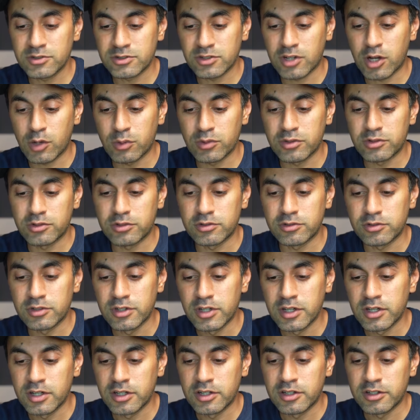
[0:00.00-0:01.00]
So I would do,
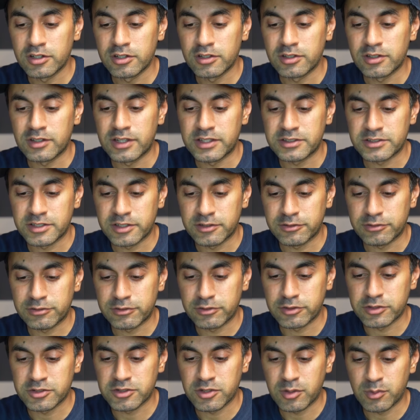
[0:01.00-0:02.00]
let's say
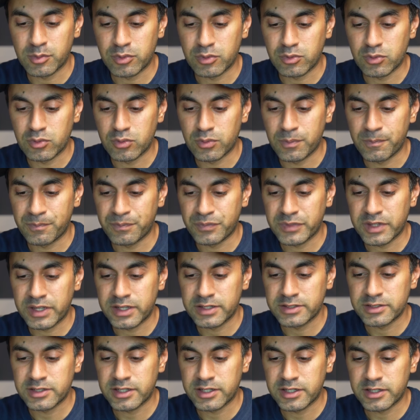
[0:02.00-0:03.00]
for example,
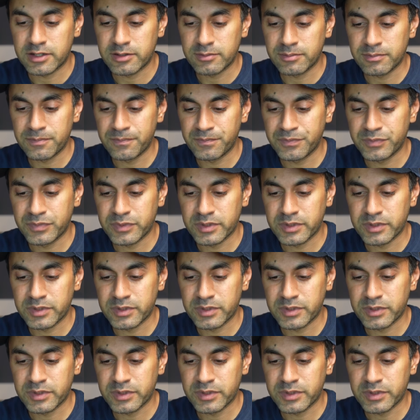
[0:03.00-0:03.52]
8 a.m.